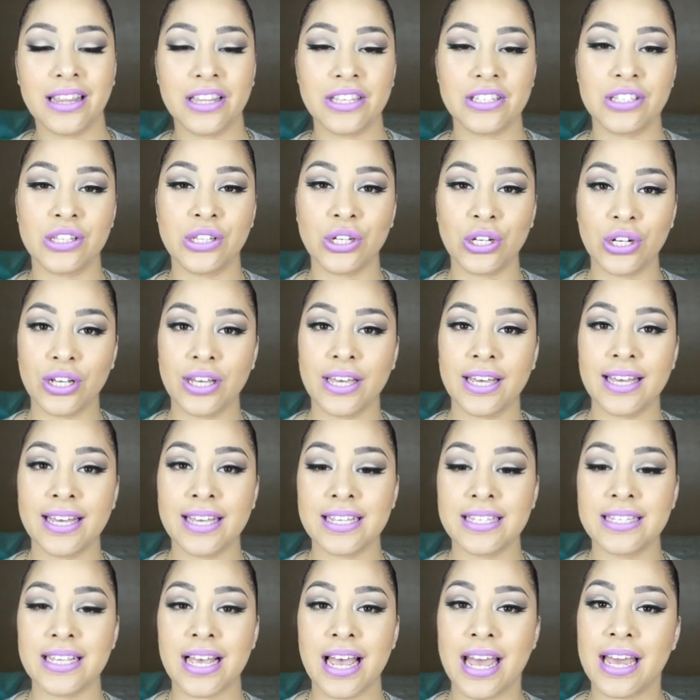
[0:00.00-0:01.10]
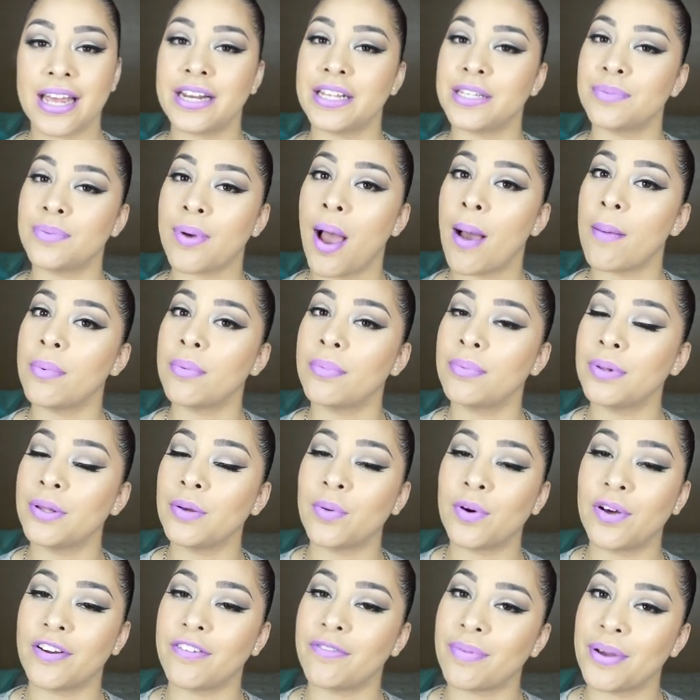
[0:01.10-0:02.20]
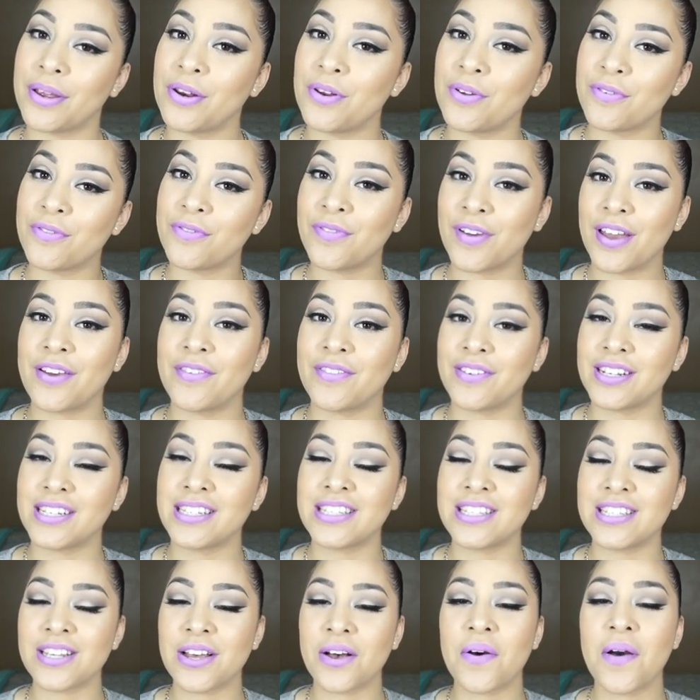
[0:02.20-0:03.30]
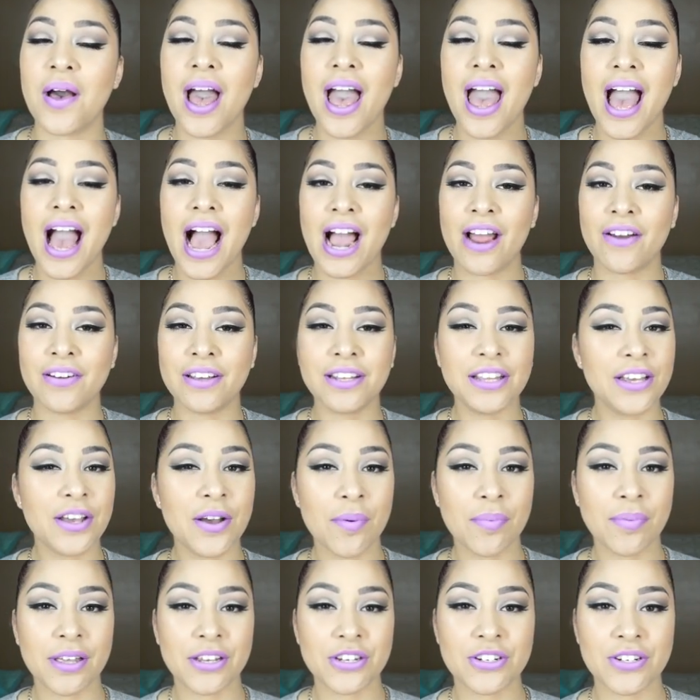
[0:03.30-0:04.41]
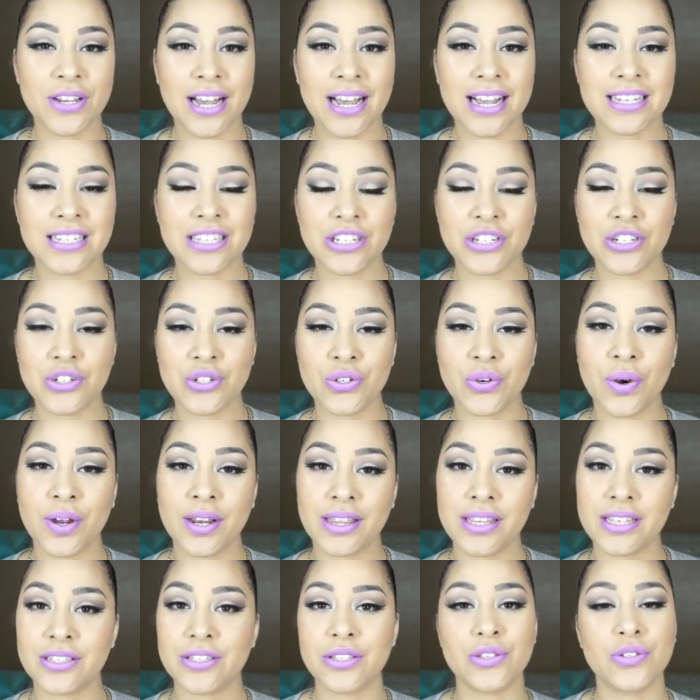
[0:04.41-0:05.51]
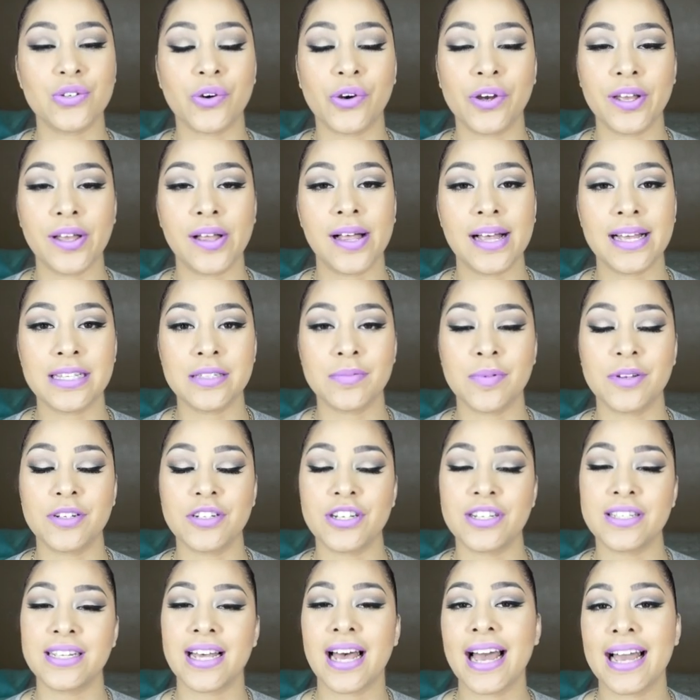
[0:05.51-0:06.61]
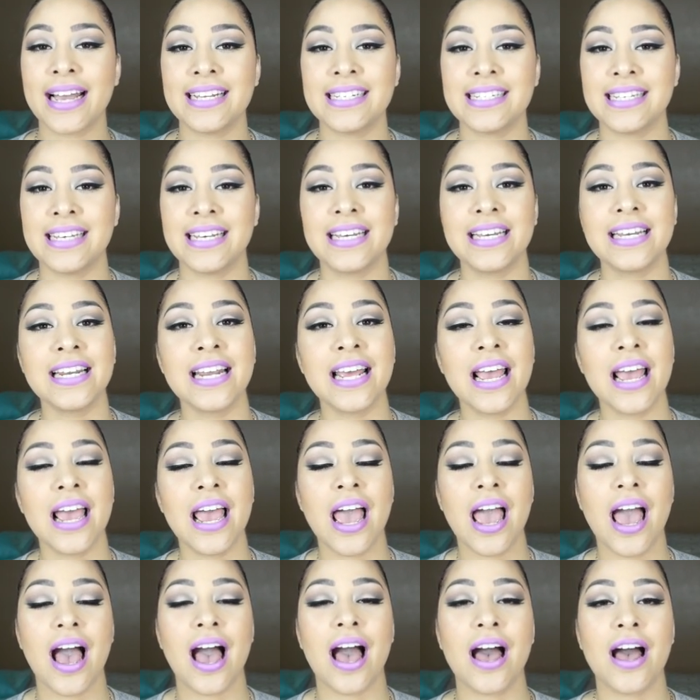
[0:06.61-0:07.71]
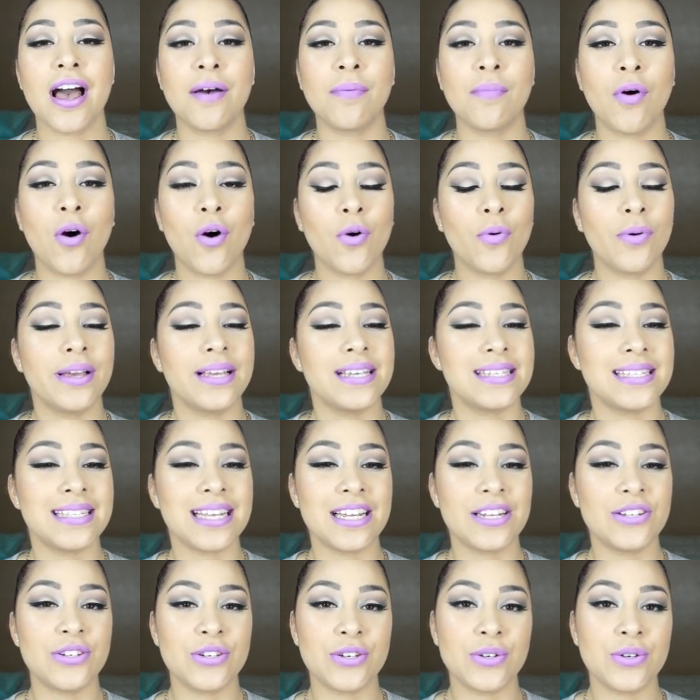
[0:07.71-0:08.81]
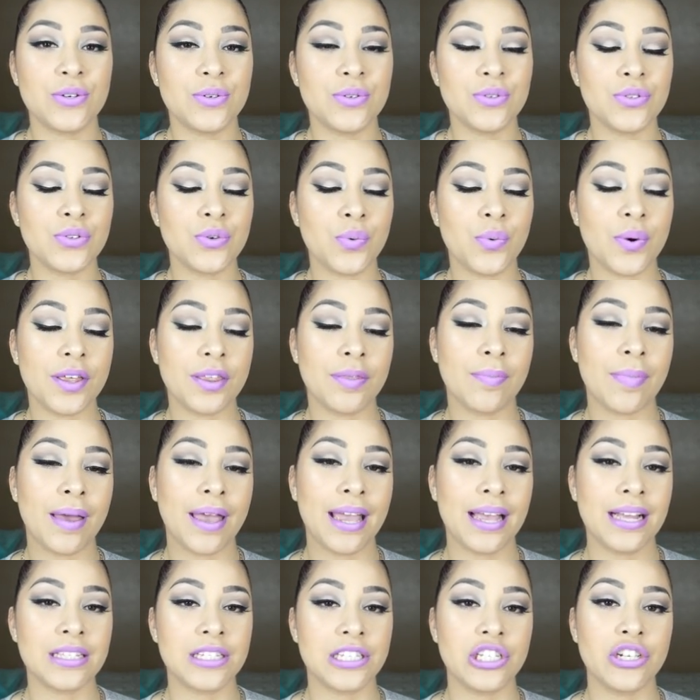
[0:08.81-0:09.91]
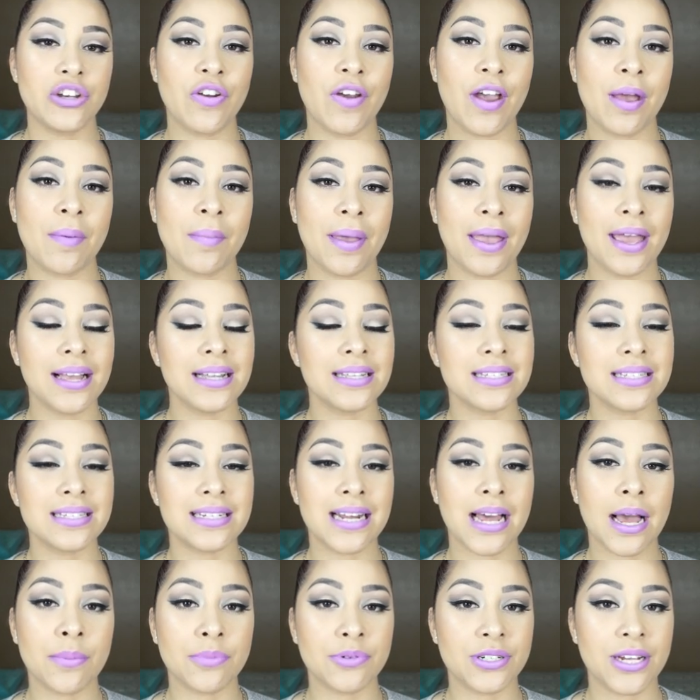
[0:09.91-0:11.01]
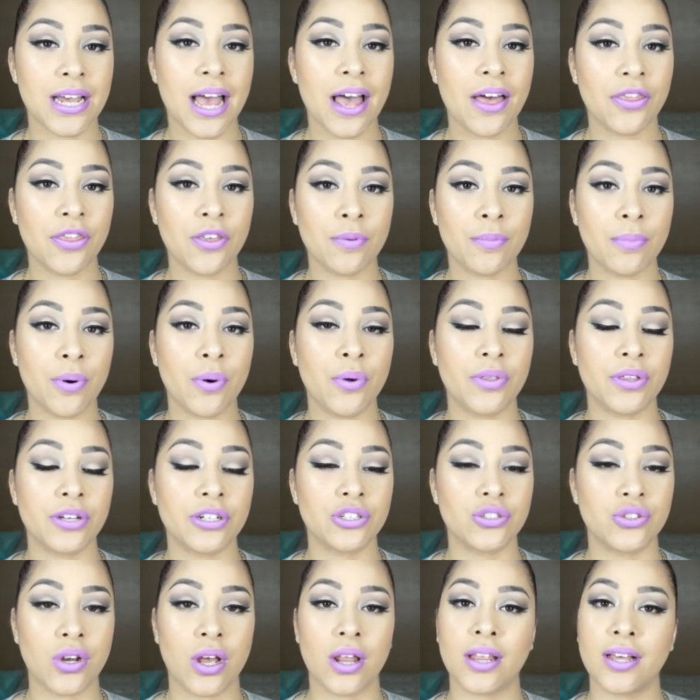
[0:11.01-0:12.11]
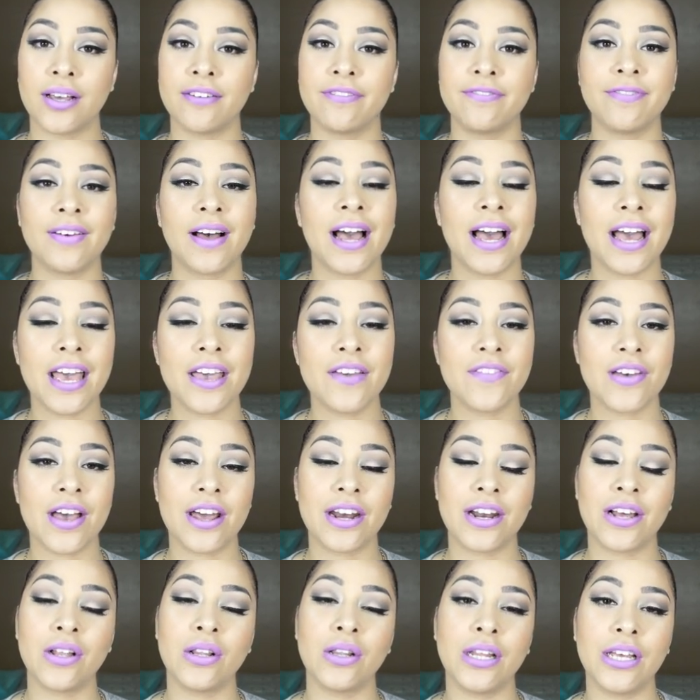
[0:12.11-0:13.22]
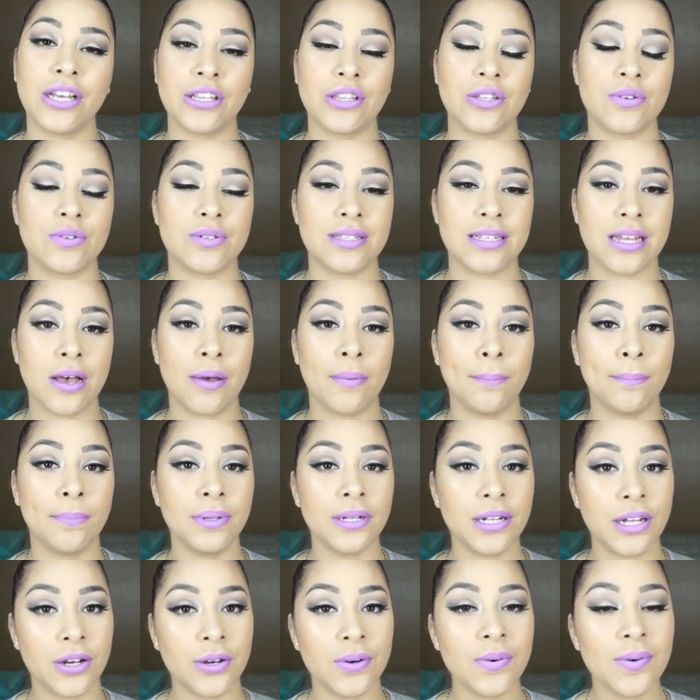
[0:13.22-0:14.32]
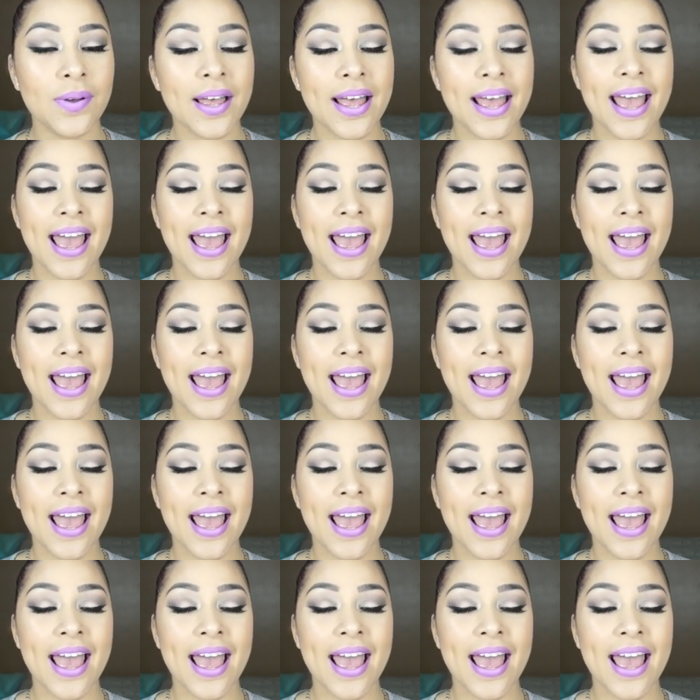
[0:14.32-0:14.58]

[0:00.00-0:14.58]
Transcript: this look is, and it's probably one of my new favorites. So I really hope that you guys enjoyed this tutorial as much as I did. Always stay tuned with my Instagram and Snapchat. They're both Astralaga5, and I'll link those down below.